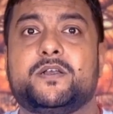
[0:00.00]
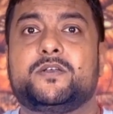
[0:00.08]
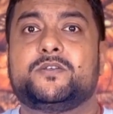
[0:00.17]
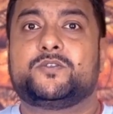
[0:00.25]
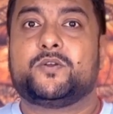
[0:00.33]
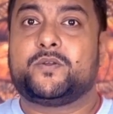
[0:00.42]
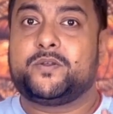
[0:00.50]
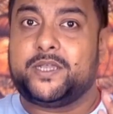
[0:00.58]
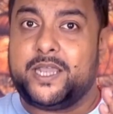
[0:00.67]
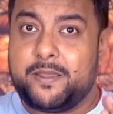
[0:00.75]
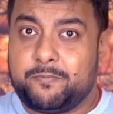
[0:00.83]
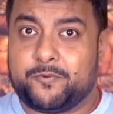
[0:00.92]
So
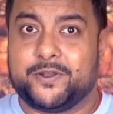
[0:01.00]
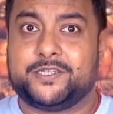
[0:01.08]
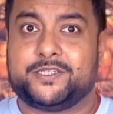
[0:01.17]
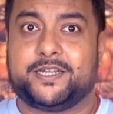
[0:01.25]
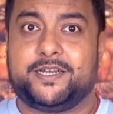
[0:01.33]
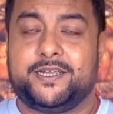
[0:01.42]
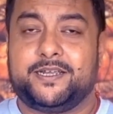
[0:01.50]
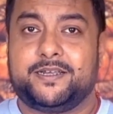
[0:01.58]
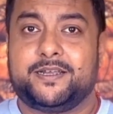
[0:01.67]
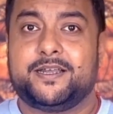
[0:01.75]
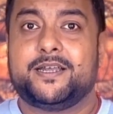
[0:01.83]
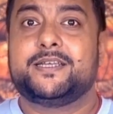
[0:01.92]
keep questioning,
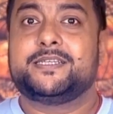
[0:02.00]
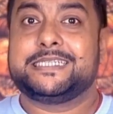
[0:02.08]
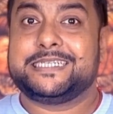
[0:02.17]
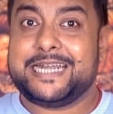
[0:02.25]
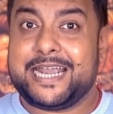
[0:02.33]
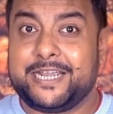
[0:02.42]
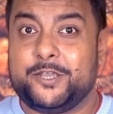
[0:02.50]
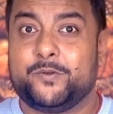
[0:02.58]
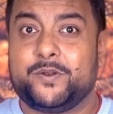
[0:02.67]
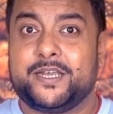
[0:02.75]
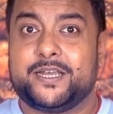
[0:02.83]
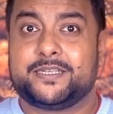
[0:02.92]
stay
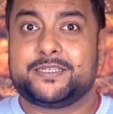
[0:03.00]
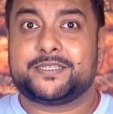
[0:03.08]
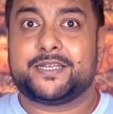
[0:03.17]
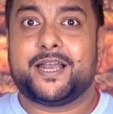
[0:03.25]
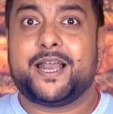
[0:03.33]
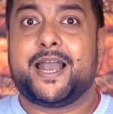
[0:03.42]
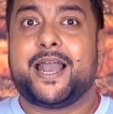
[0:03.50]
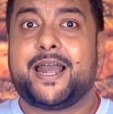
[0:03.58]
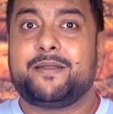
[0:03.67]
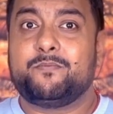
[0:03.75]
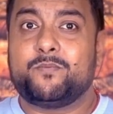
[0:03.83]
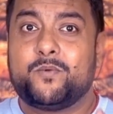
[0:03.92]
curious,
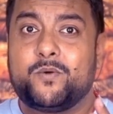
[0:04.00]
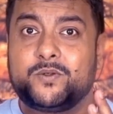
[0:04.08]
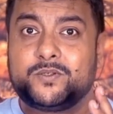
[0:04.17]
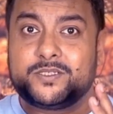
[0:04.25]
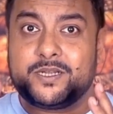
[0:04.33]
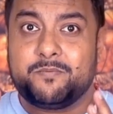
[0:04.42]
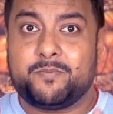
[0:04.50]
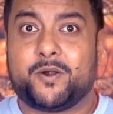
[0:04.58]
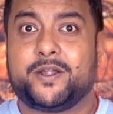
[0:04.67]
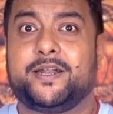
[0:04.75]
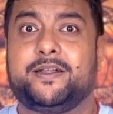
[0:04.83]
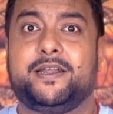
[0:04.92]
and most
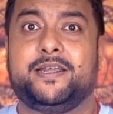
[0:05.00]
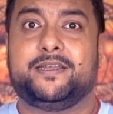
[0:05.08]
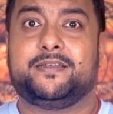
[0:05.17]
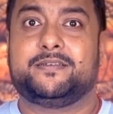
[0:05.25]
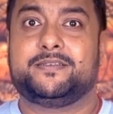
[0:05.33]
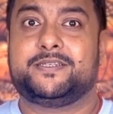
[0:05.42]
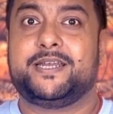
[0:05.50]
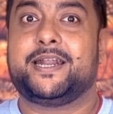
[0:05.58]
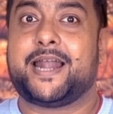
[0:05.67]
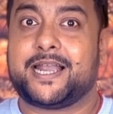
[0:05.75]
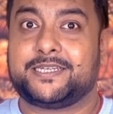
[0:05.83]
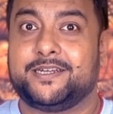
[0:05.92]
importantly, stay
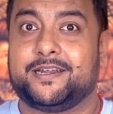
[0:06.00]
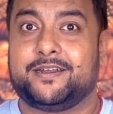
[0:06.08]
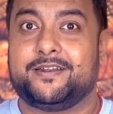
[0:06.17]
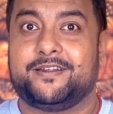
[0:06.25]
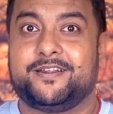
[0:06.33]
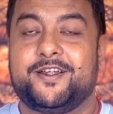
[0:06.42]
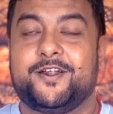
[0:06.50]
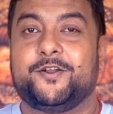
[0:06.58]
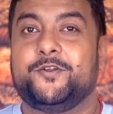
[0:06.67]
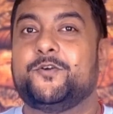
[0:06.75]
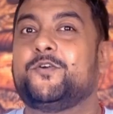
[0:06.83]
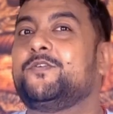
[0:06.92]
rational.
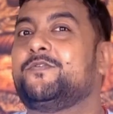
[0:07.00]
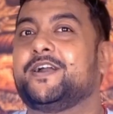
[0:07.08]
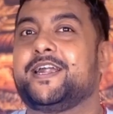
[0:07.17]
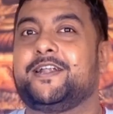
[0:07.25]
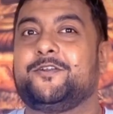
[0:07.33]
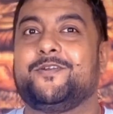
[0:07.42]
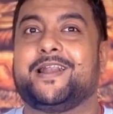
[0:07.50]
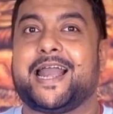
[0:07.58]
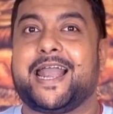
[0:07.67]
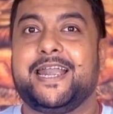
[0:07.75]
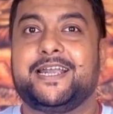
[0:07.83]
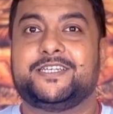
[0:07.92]
Don't forget to
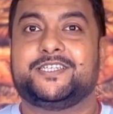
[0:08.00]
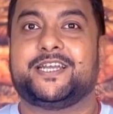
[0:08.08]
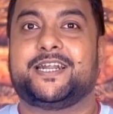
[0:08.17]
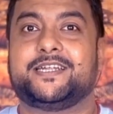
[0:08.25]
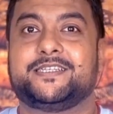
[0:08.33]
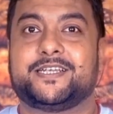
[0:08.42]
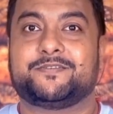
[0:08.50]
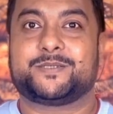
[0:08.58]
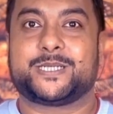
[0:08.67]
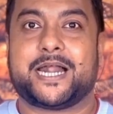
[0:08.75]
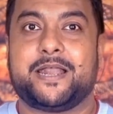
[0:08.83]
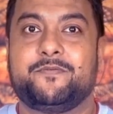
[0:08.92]
like, share, and
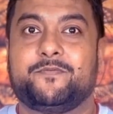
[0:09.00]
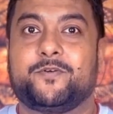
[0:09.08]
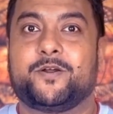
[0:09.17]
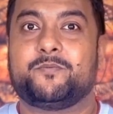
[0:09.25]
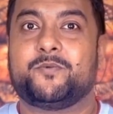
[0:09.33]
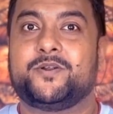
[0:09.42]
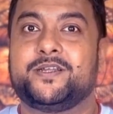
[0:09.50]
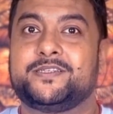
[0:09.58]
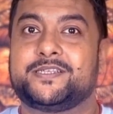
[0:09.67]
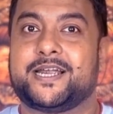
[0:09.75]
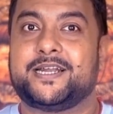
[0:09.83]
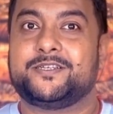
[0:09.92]
subscribe for more
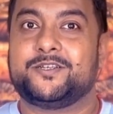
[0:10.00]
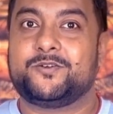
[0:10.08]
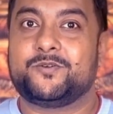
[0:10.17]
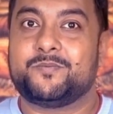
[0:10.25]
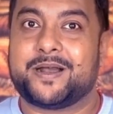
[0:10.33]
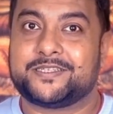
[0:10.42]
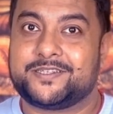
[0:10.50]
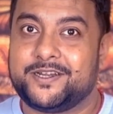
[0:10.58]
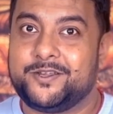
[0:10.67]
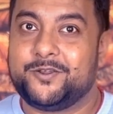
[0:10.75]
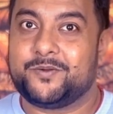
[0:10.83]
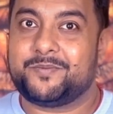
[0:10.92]
insights into
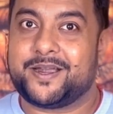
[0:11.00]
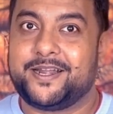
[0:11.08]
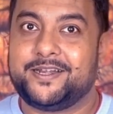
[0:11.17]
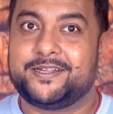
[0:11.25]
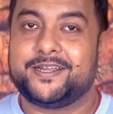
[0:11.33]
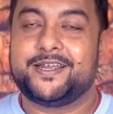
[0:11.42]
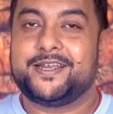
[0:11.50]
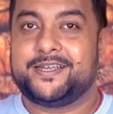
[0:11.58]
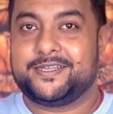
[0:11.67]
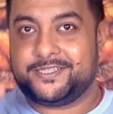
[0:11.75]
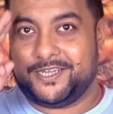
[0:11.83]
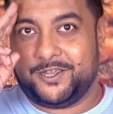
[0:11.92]
mastering your mind.
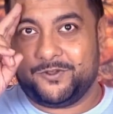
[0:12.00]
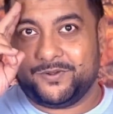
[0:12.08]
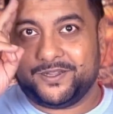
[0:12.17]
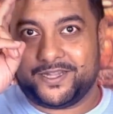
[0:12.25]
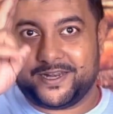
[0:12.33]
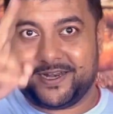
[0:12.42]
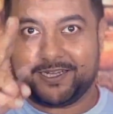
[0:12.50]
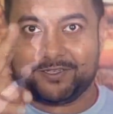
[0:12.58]
See you in the next